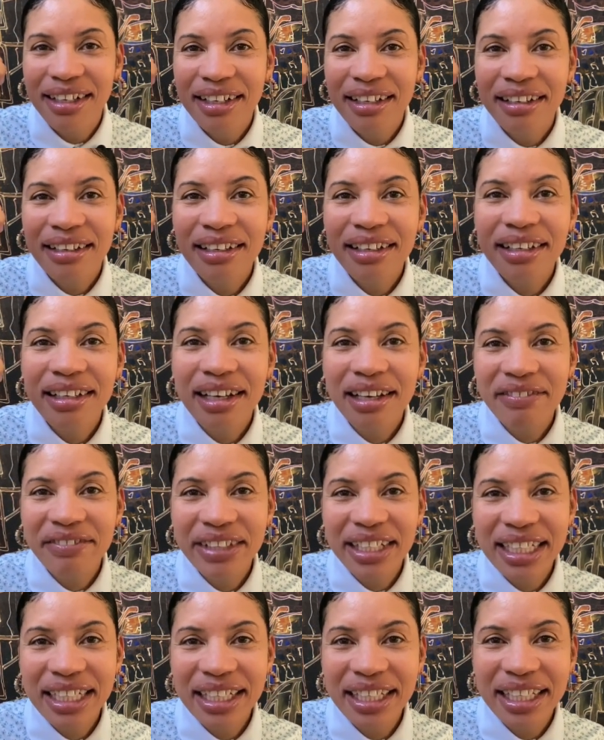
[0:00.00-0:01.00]

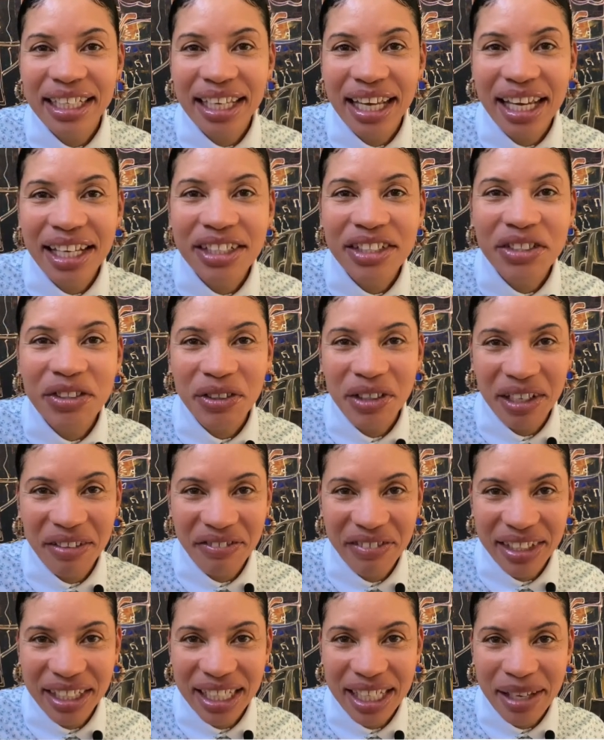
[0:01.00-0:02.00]
lovingly and
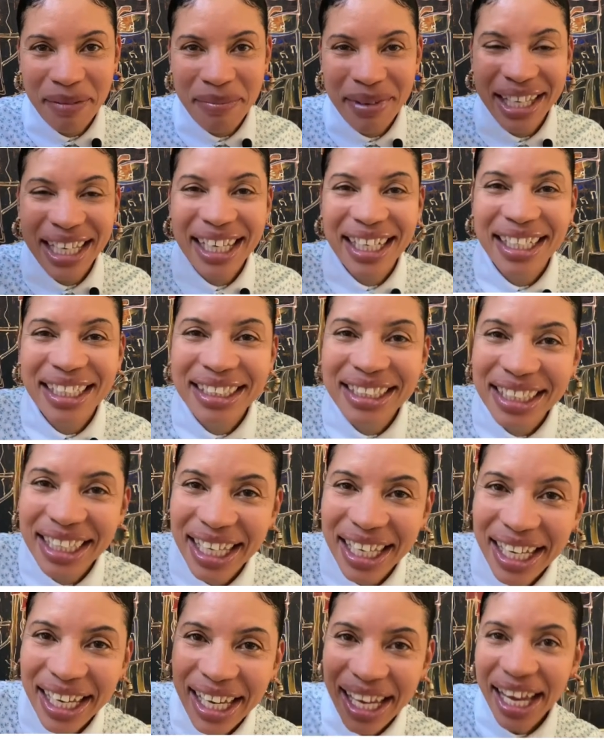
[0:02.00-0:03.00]
joyfully because
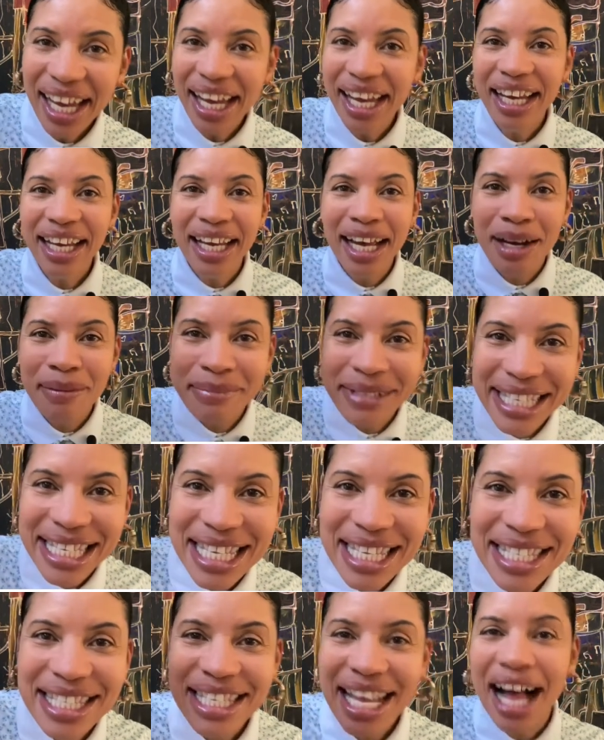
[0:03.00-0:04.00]
He
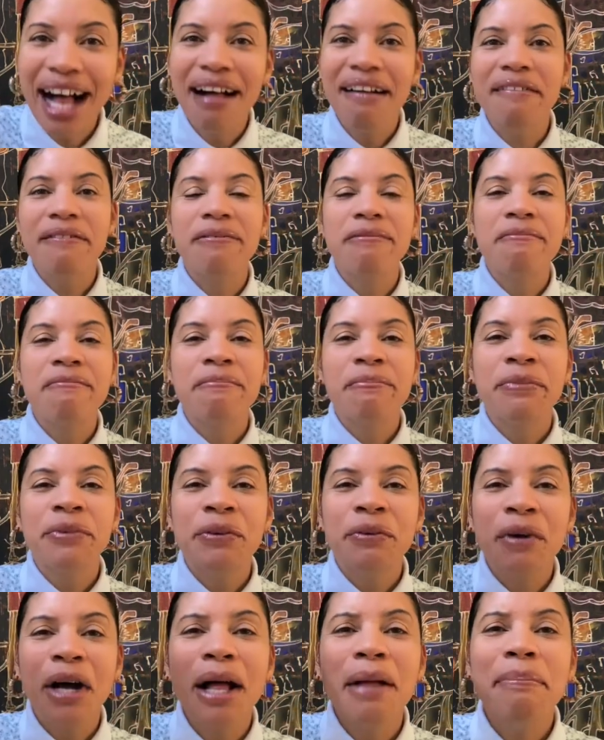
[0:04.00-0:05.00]
Himself
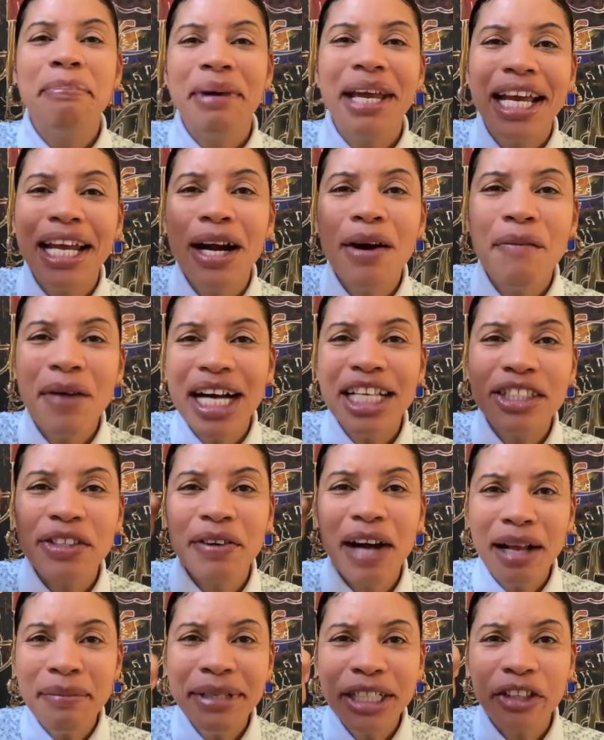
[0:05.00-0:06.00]
will be the one to
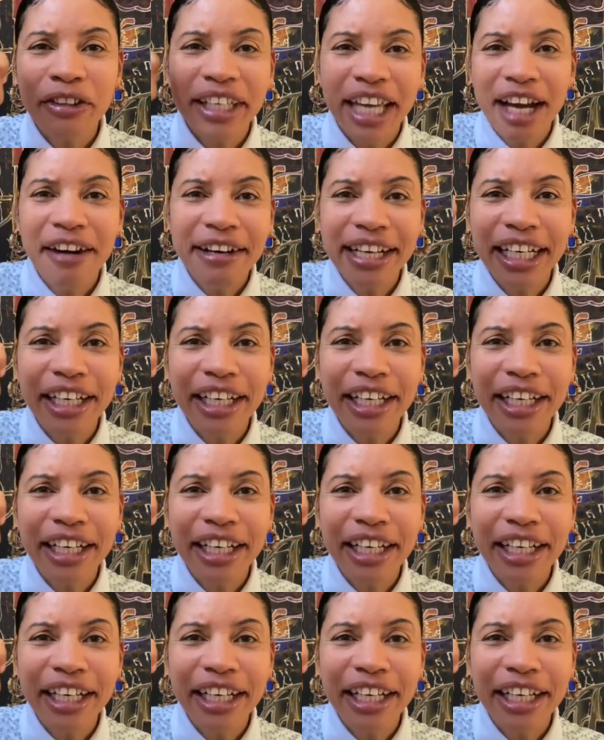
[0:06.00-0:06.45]
help me to carry the